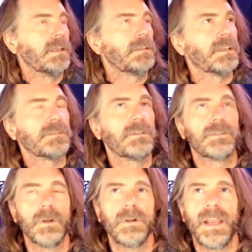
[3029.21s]
does the
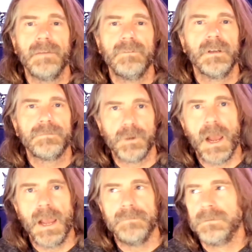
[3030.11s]
song have enough
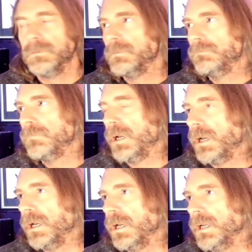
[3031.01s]
drive?
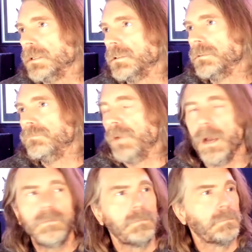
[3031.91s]

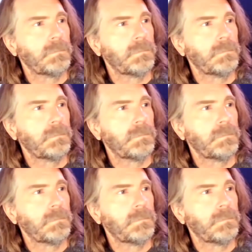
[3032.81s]
No.